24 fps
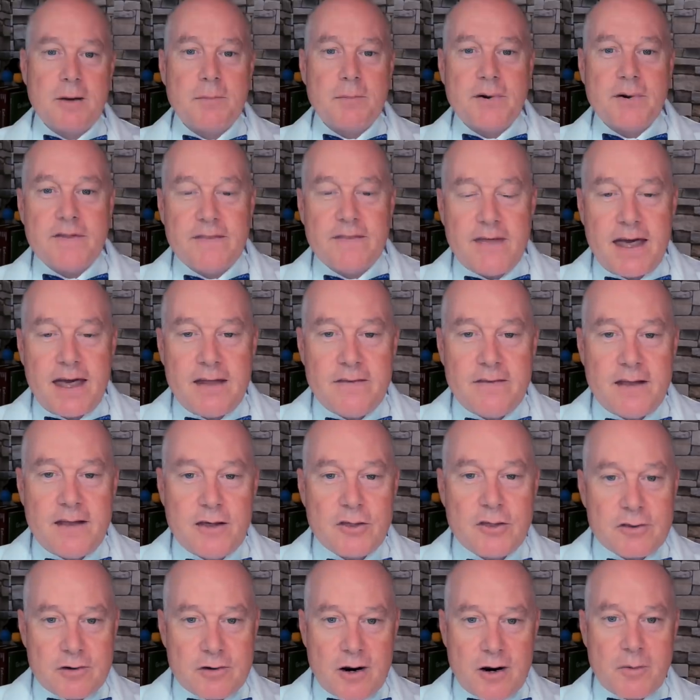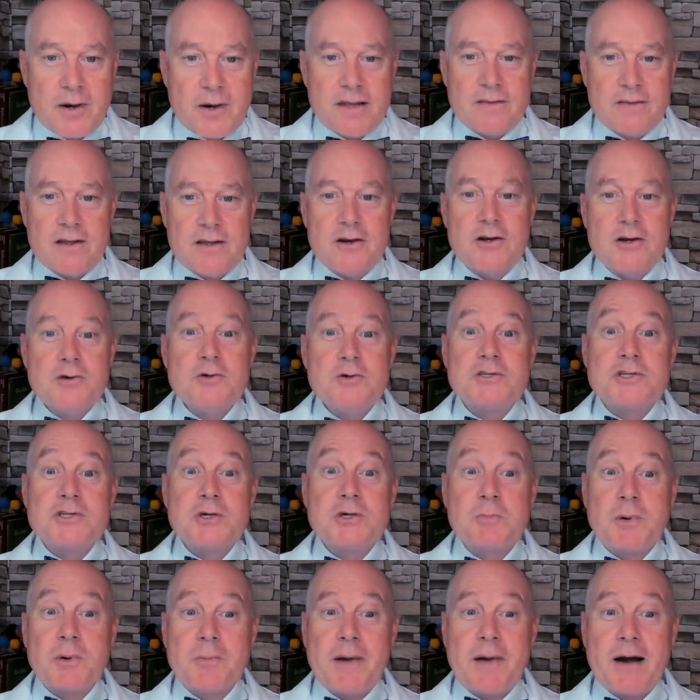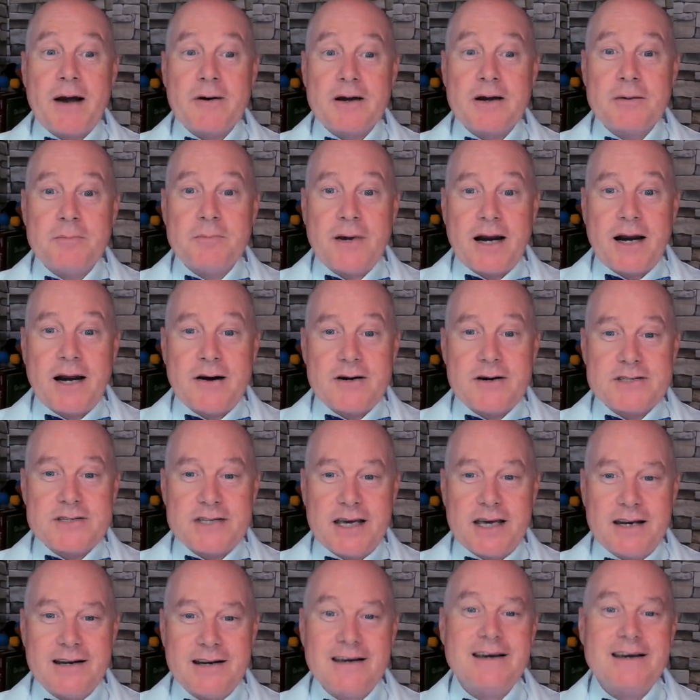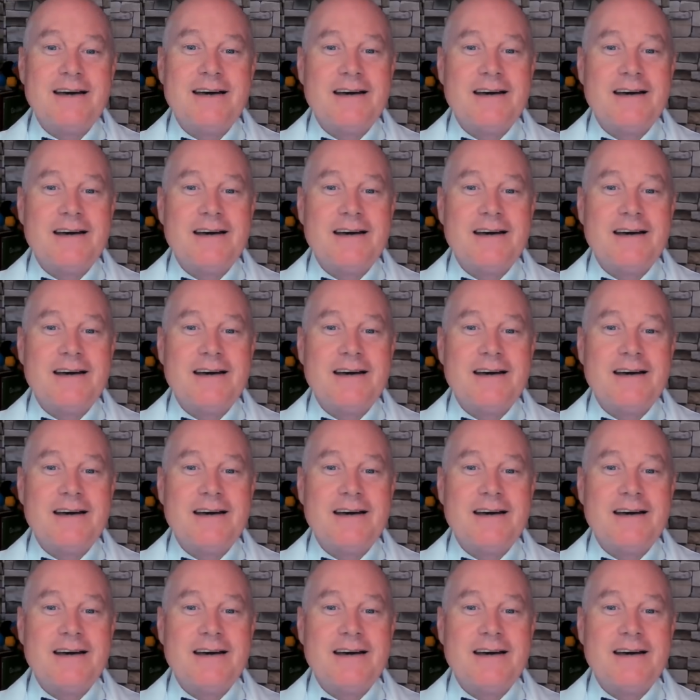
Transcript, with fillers: But then they throw in the new superpower comparison